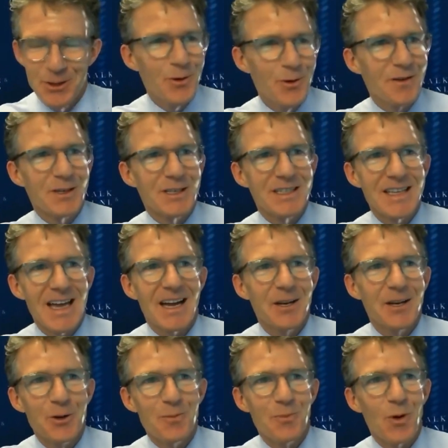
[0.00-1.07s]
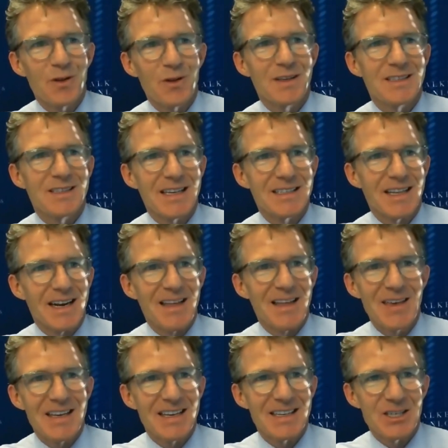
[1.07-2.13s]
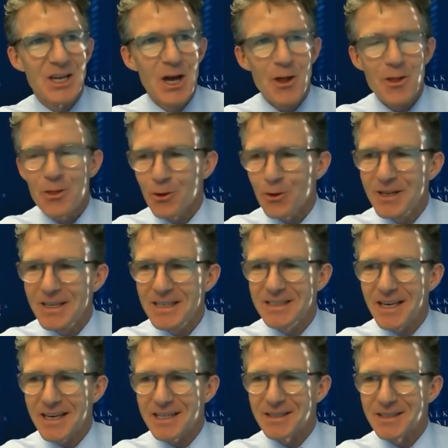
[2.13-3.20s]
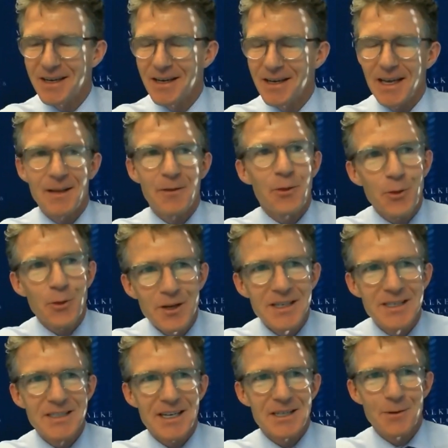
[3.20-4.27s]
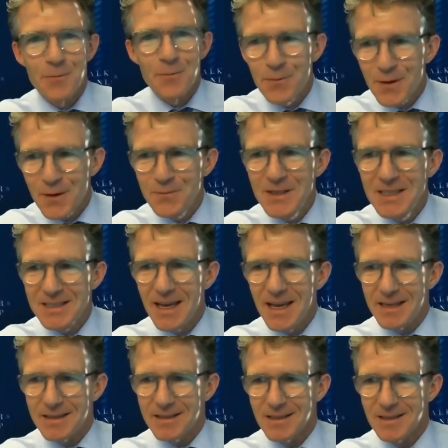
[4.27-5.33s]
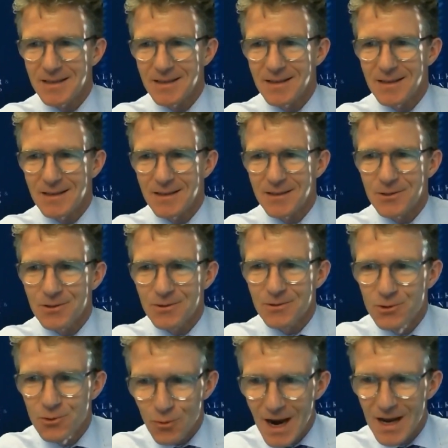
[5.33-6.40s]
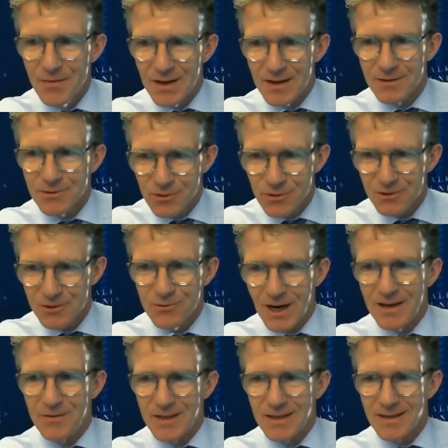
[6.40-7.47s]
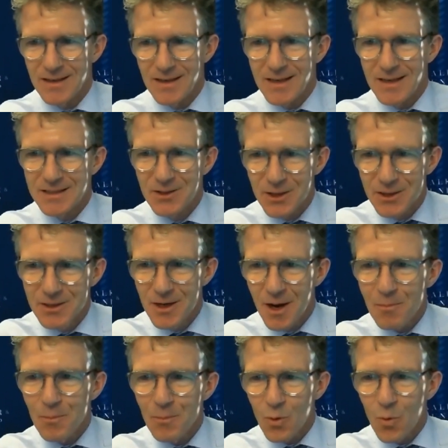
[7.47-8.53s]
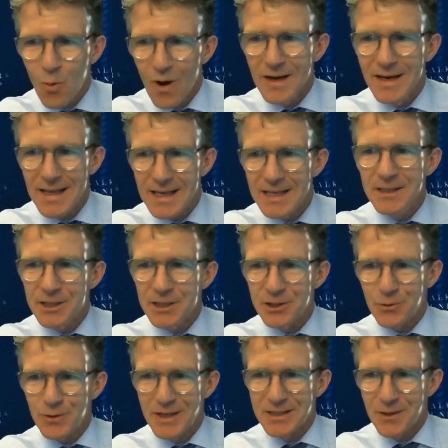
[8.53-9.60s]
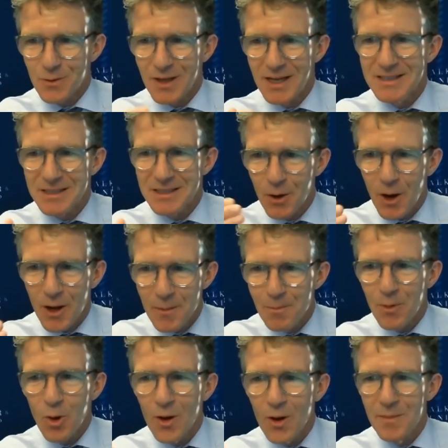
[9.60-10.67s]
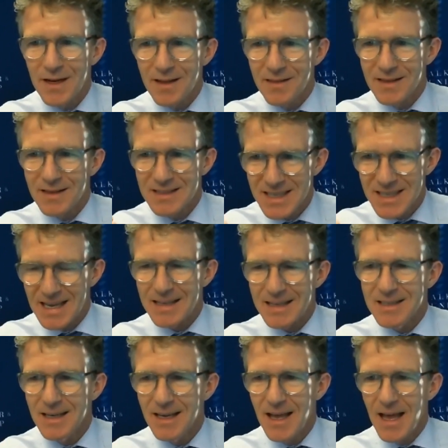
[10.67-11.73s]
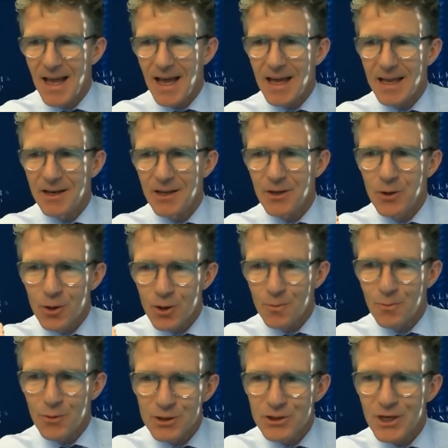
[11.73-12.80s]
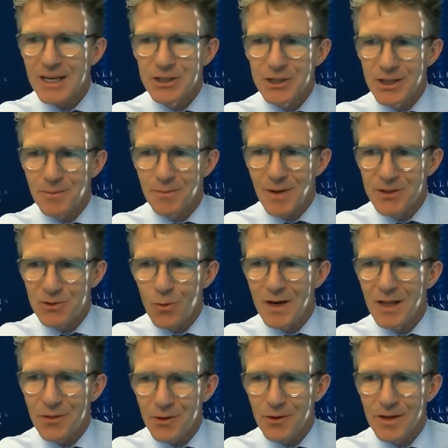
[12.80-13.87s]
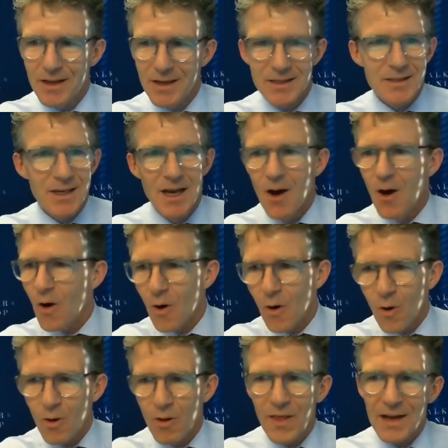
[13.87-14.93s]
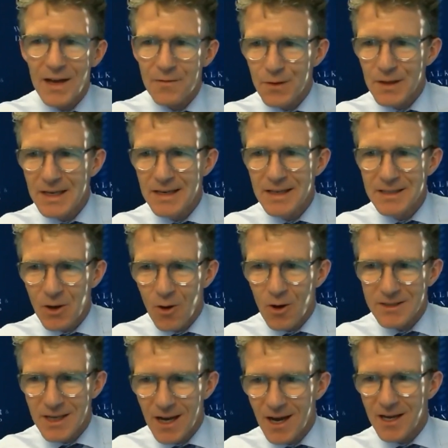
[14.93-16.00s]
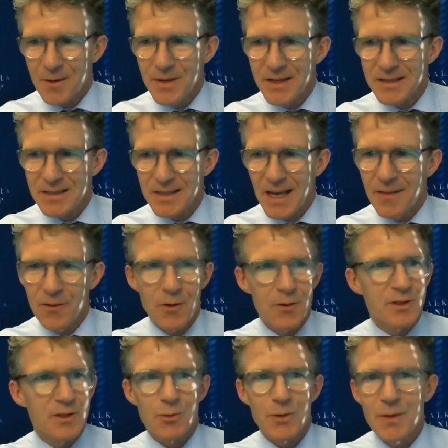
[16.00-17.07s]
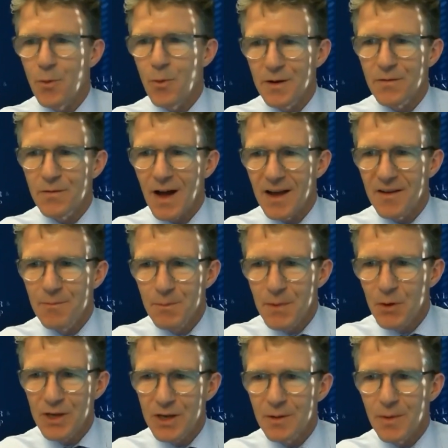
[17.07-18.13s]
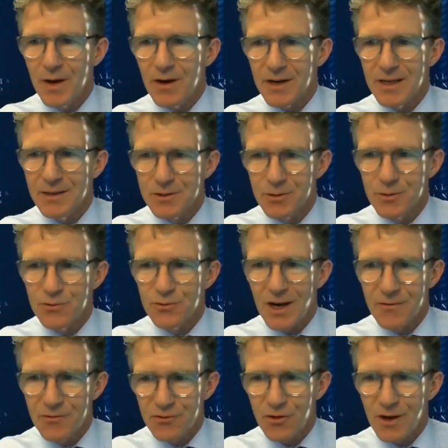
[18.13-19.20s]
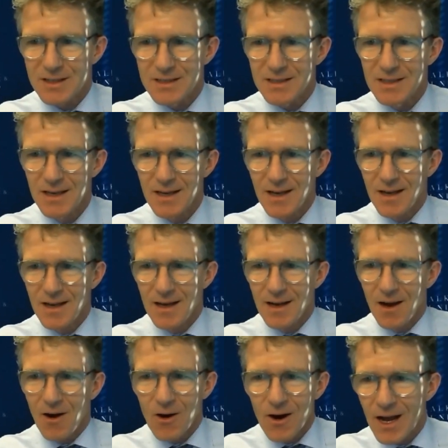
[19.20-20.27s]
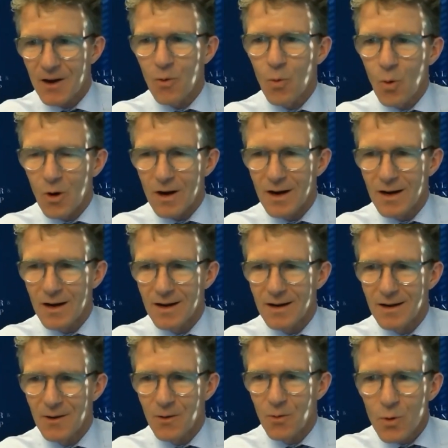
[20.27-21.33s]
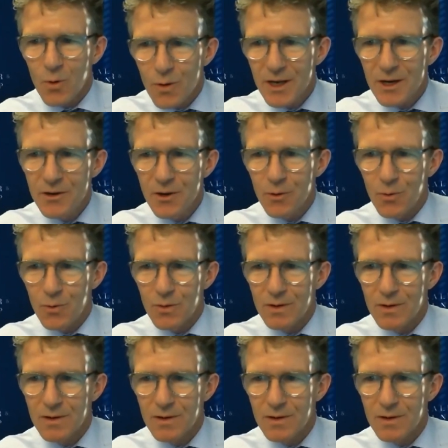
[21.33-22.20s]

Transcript: You have a stat in your book that says that I think it's 36 in 36 of 50 states driving, truck driving is the number one industry as it relates to employment in the States. And your projection by 2030 is all that fleet is autonomous and those 3.5 million Americans who drive trucks are out of work. What are we going to do?